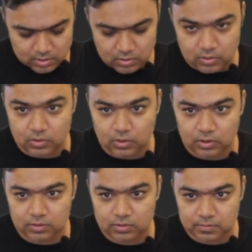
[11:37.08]
Dot
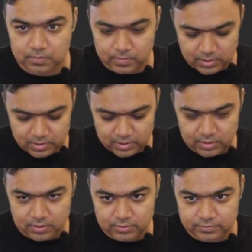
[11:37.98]

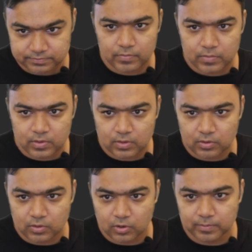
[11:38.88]
builder.
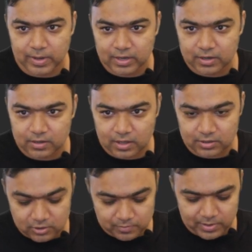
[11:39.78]
Dot builder, and
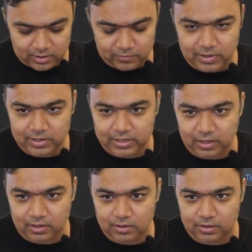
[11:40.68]
this builder will
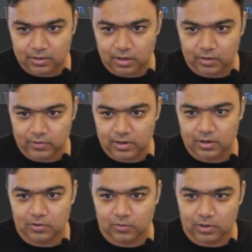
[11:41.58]
take our
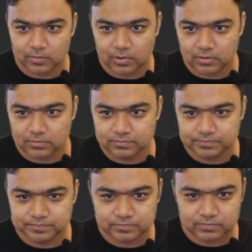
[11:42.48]
local model.
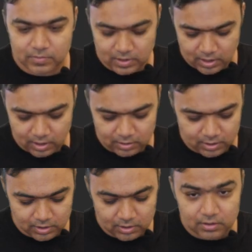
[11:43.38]
And
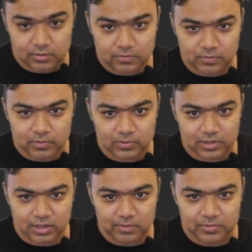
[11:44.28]
then we will do the
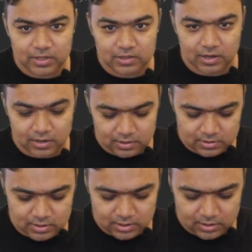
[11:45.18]
same thing, set,
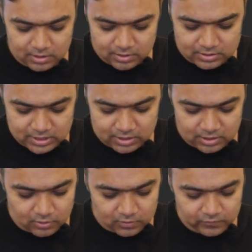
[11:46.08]
uh, set the
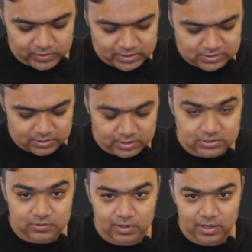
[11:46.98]
confidence
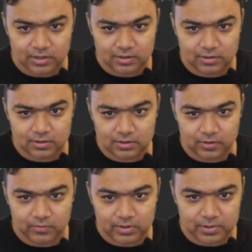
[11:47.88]
threshold as
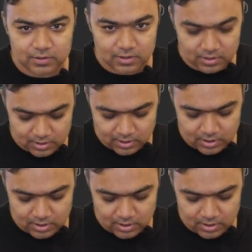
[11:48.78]
seventy percent.